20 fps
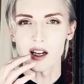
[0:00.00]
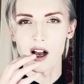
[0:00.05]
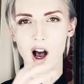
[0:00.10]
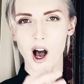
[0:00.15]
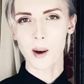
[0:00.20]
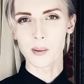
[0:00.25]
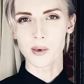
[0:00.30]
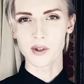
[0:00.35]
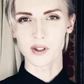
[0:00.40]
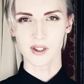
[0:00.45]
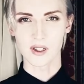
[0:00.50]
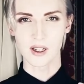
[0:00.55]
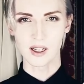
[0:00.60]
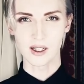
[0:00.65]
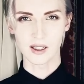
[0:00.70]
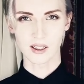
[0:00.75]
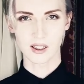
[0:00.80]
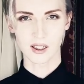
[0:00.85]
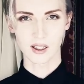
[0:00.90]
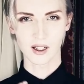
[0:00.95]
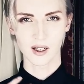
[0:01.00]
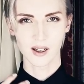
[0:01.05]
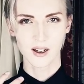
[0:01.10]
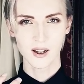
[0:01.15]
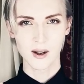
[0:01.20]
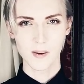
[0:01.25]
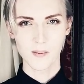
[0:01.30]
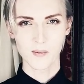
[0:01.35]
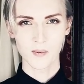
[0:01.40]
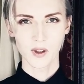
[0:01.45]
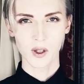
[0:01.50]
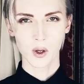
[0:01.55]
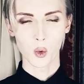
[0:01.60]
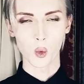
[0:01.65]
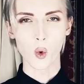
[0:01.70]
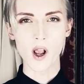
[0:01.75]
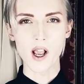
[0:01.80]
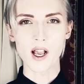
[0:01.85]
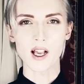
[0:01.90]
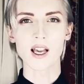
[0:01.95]
opposite,
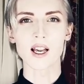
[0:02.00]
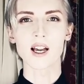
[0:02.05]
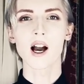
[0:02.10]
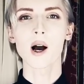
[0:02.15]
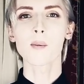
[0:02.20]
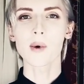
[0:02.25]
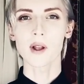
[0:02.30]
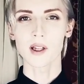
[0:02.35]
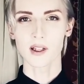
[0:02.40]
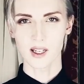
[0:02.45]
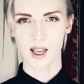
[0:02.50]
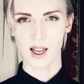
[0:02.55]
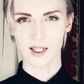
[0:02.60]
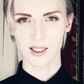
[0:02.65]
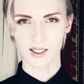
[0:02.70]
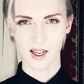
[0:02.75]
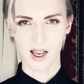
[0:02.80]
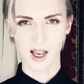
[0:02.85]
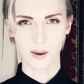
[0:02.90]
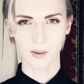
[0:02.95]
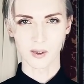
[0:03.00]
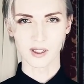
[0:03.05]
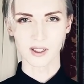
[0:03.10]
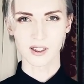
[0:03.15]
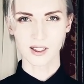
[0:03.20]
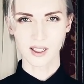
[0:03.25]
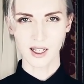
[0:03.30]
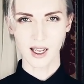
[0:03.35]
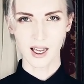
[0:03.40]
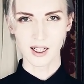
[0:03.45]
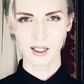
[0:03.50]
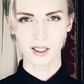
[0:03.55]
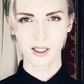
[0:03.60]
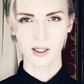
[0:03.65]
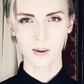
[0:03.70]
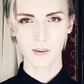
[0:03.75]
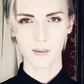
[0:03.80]
waking up at that time instead